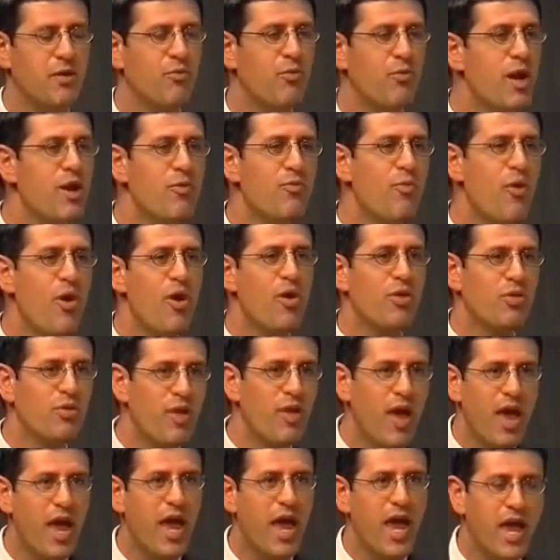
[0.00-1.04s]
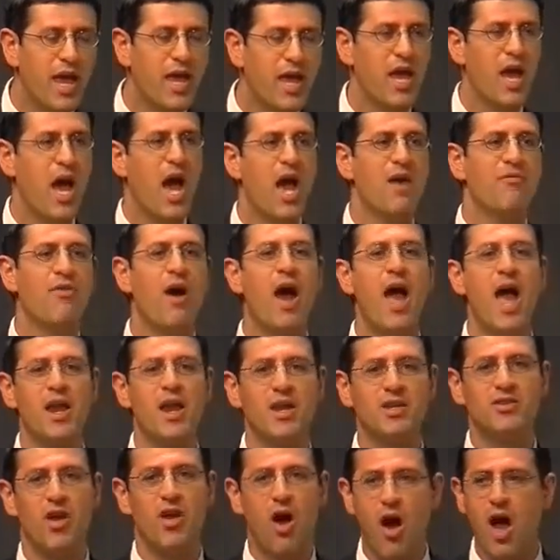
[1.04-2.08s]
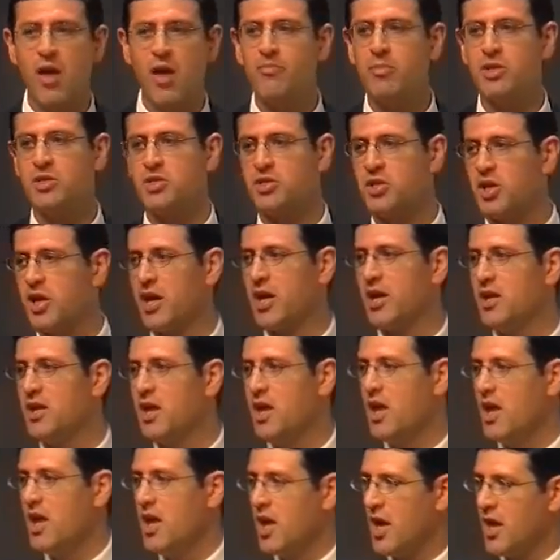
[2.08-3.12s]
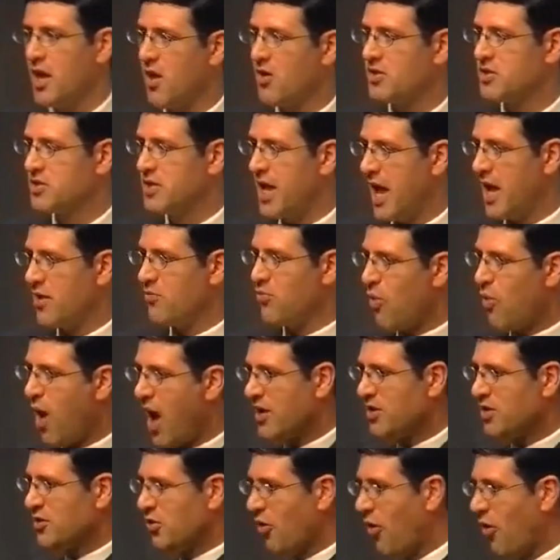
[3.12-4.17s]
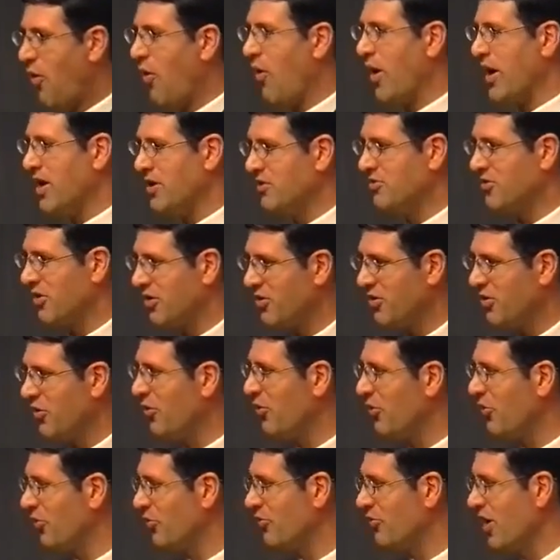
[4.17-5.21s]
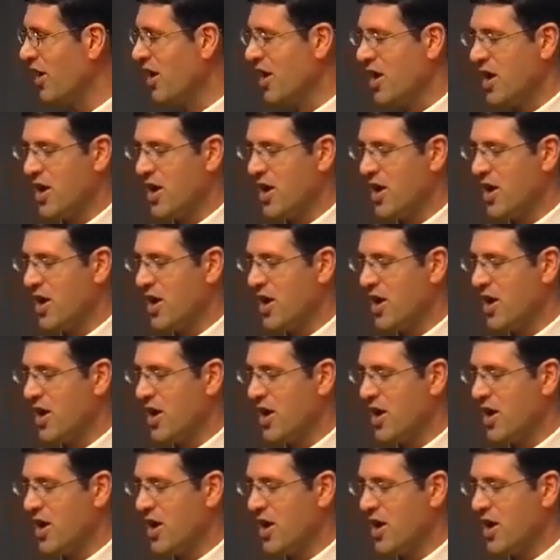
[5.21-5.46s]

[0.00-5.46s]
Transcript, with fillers: We weren't there. If I had a time machine and I was, had one coin to use,